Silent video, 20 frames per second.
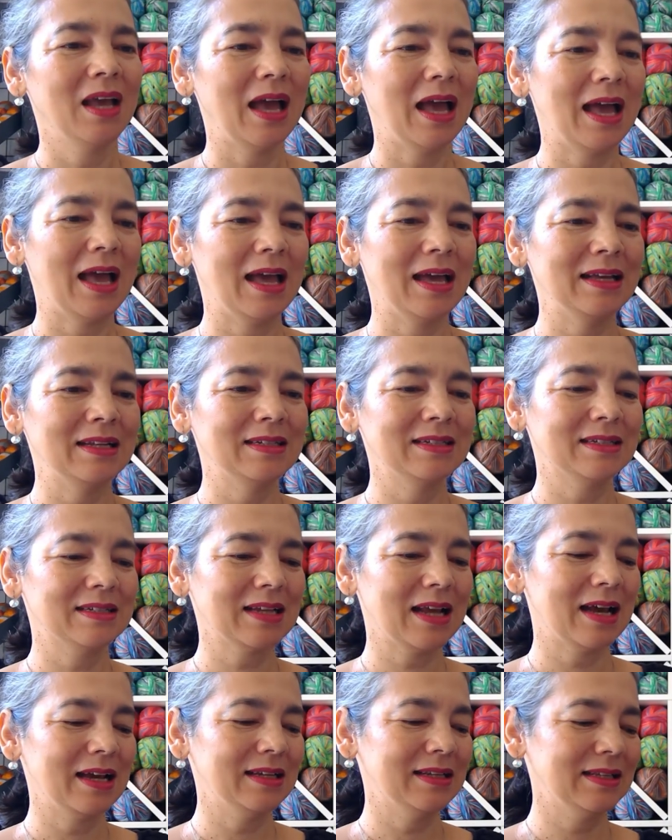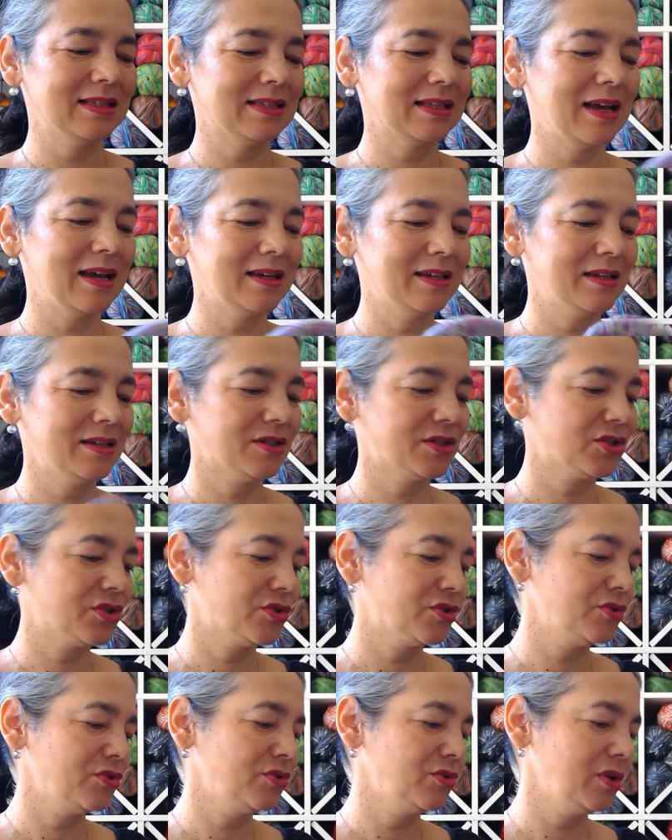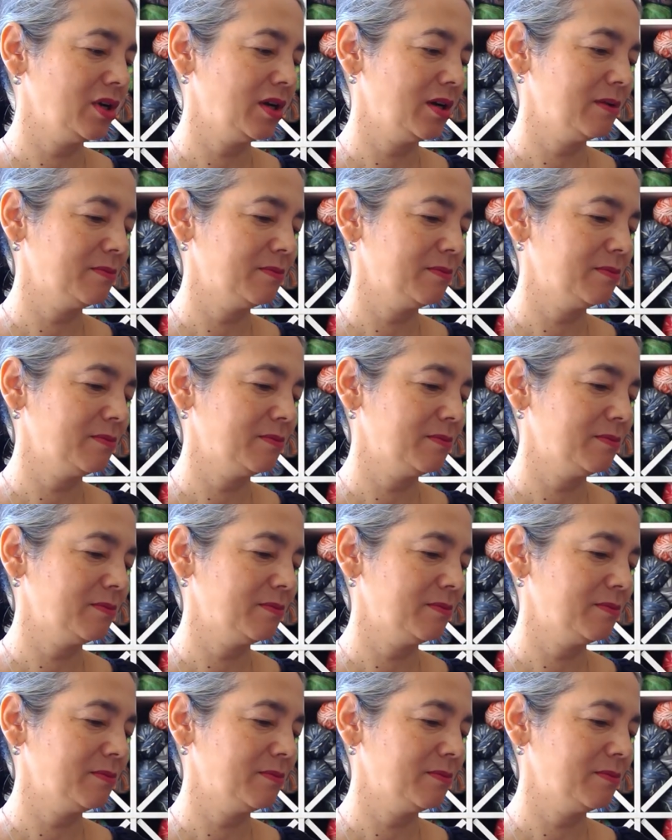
And I decided to